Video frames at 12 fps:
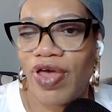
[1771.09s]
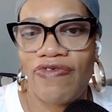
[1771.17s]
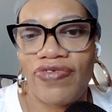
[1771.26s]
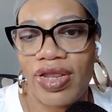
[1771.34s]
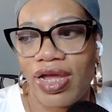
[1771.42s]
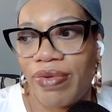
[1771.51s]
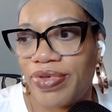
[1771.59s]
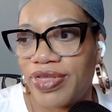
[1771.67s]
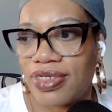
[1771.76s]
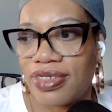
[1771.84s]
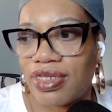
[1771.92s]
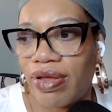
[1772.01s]
i feel like i'm
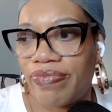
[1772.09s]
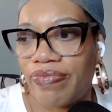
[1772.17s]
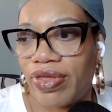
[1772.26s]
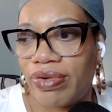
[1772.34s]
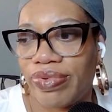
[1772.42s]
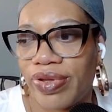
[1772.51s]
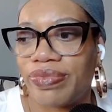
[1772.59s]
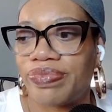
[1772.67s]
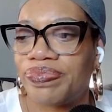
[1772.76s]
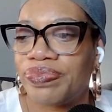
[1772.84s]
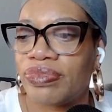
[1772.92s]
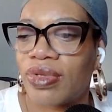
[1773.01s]
missing something but
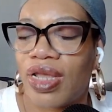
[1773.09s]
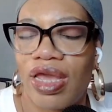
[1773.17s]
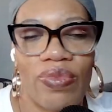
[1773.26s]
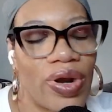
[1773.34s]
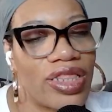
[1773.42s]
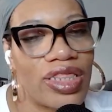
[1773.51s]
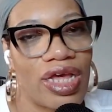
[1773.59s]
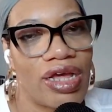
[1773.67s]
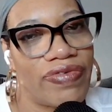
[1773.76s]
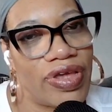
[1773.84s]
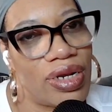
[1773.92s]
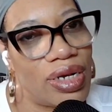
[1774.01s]
when i think
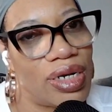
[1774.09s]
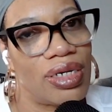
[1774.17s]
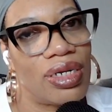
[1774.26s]
of it